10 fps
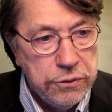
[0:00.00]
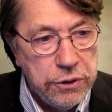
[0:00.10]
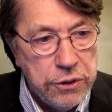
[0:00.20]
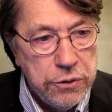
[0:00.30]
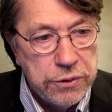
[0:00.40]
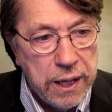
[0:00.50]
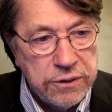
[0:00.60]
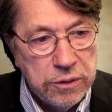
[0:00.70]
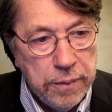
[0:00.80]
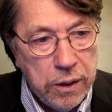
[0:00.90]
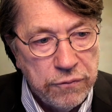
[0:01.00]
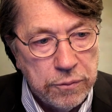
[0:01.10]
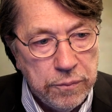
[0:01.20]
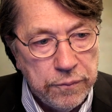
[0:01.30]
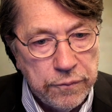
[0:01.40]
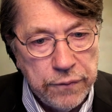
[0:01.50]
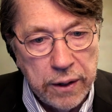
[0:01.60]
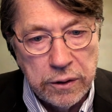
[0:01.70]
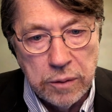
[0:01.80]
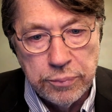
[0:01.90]
do you use XML from
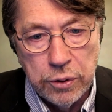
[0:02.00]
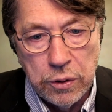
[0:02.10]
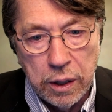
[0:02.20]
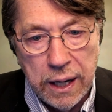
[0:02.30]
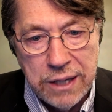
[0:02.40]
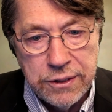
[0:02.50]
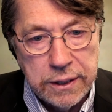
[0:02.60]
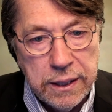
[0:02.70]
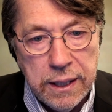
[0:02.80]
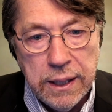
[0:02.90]
Final Cut Pro to Logic?